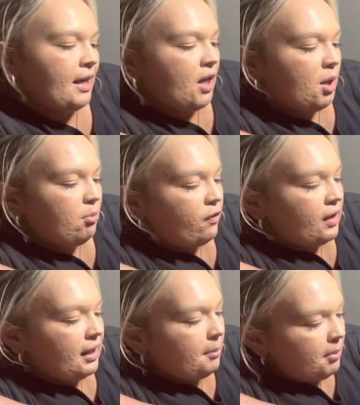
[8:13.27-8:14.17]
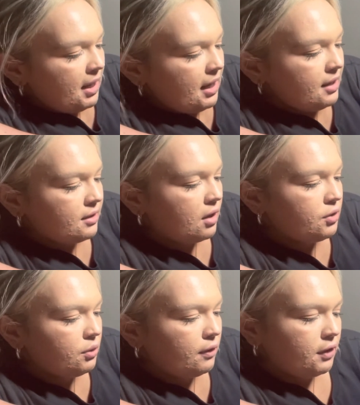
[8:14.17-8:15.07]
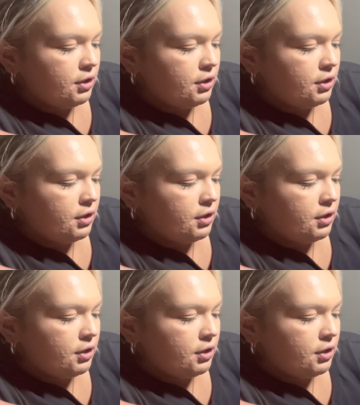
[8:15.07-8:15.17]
Hemophilia B is also referred